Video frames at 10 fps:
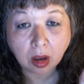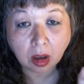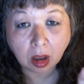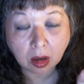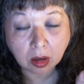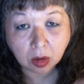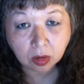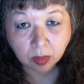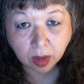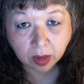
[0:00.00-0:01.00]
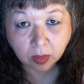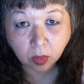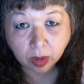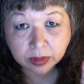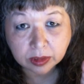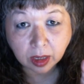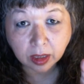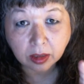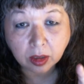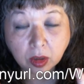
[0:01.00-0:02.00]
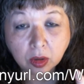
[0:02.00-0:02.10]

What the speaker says: Go to my website,